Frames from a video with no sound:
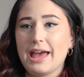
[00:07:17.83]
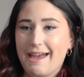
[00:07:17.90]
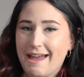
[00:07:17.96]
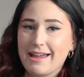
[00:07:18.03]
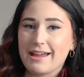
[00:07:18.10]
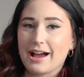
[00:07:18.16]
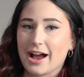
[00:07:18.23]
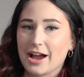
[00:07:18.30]

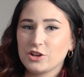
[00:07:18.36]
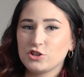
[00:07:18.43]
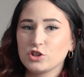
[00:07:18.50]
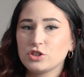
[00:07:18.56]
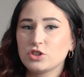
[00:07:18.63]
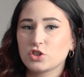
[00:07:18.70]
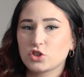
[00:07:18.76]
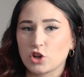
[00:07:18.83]
hey, I
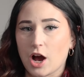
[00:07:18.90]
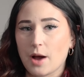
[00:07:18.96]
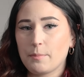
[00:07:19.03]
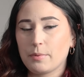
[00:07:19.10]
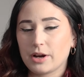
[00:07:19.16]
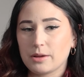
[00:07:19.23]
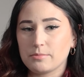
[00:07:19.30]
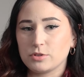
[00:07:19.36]
should stop
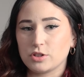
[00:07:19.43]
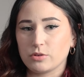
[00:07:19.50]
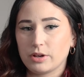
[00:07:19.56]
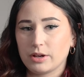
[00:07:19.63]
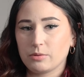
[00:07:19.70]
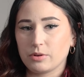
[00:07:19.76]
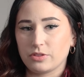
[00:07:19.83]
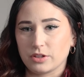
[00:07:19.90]
what I'm
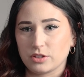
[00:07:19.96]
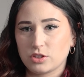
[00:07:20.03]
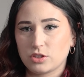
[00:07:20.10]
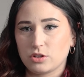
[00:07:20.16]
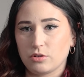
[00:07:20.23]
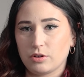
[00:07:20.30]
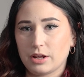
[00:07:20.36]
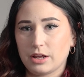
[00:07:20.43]
doing with this
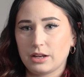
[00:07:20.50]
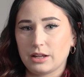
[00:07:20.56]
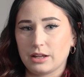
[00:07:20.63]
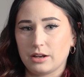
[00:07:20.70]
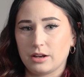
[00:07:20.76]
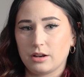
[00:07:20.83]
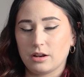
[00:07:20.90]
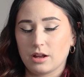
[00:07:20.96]
student
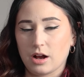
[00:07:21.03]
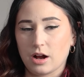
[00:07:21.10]
in